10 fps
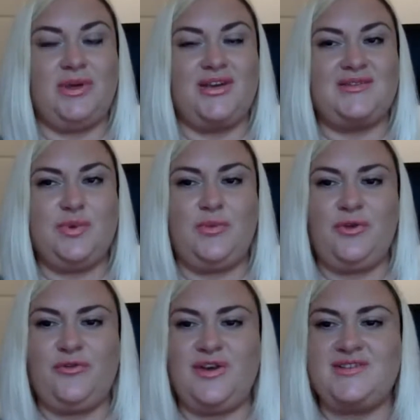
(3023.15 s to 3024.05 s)
Because when
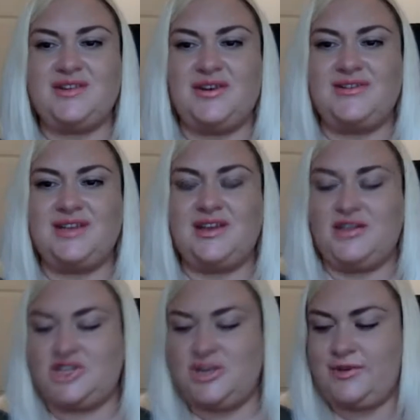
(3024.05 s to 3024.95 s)
we first started sending
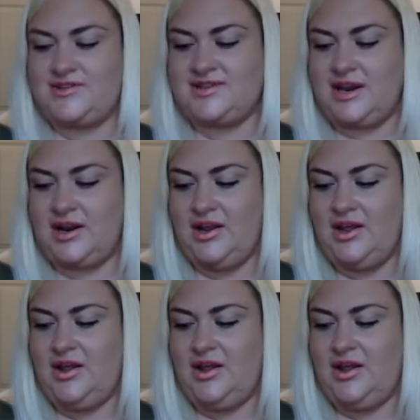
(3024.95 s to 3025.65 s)
the shipments in,